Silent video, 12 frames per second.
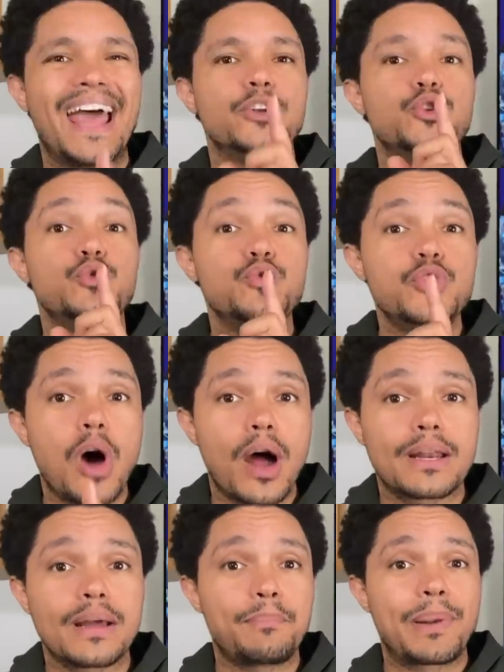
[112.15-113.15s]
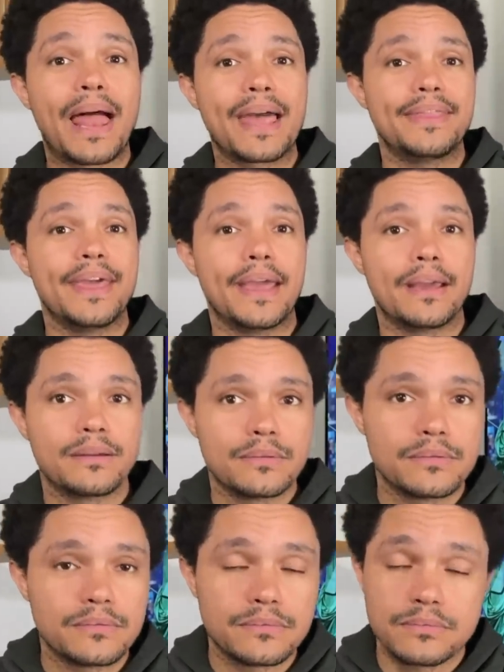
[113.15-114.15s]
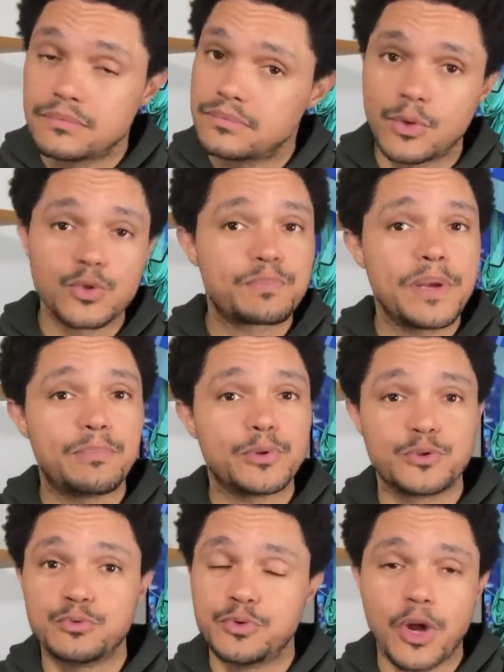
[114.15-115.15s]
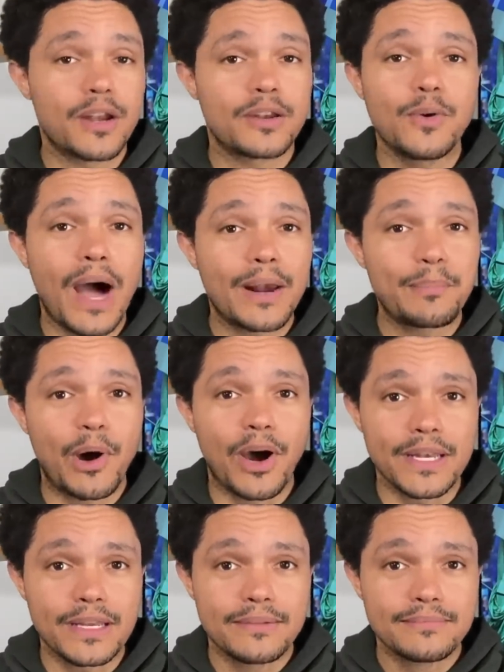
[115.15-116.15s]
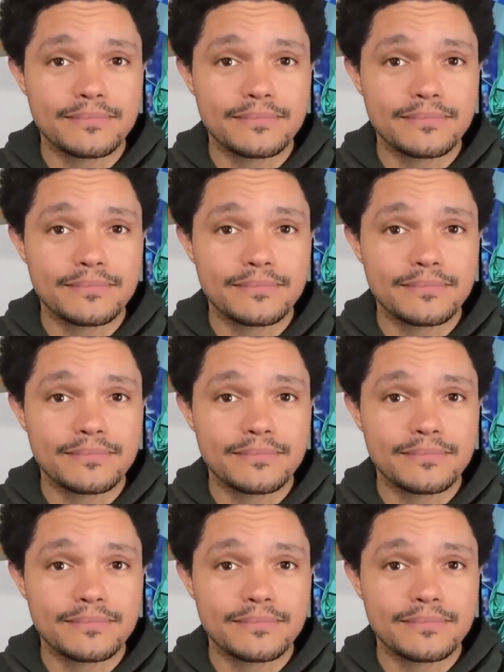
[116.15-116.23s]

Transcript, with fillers: and do not apply there. Most people do not know how to party.